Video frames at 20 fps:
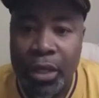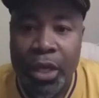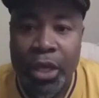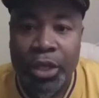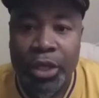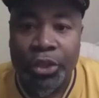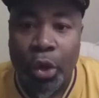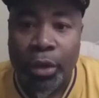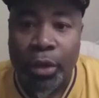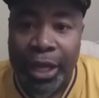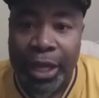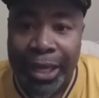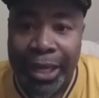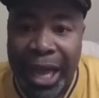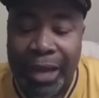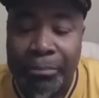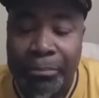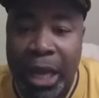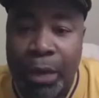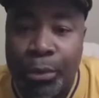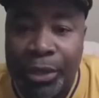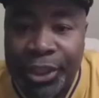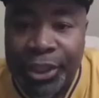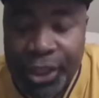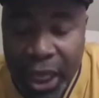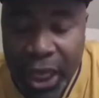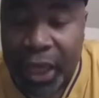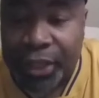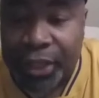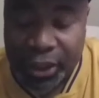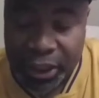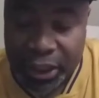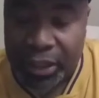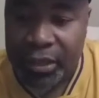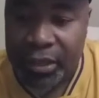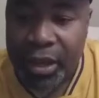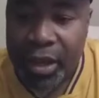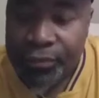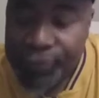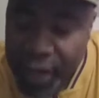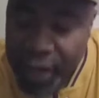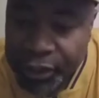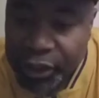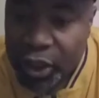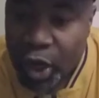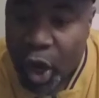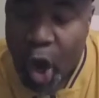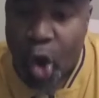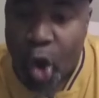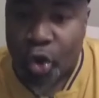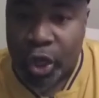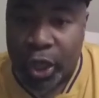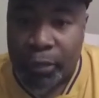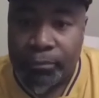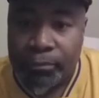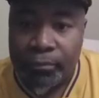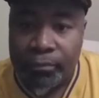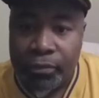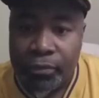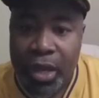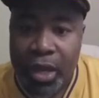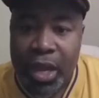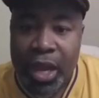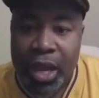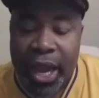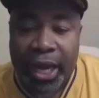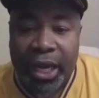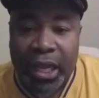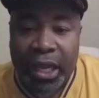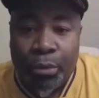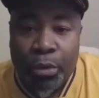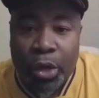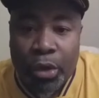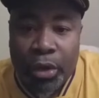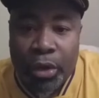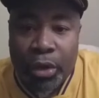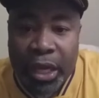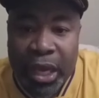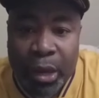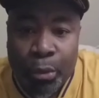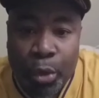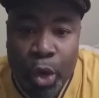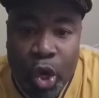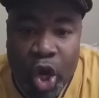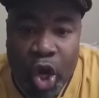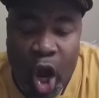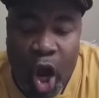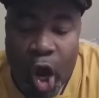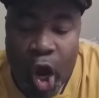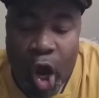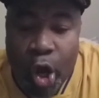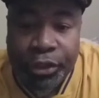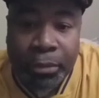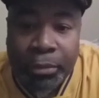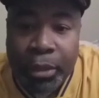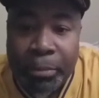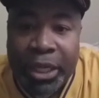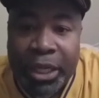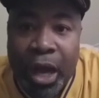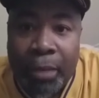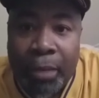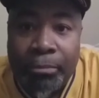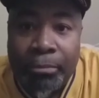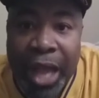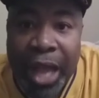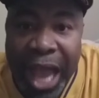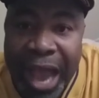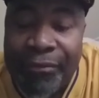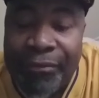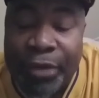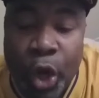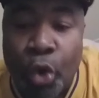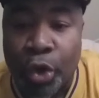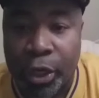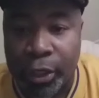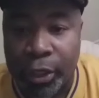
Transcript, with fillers: So in like manner with jealousy, there's an odor, and it will it will cause them to become to have an odor.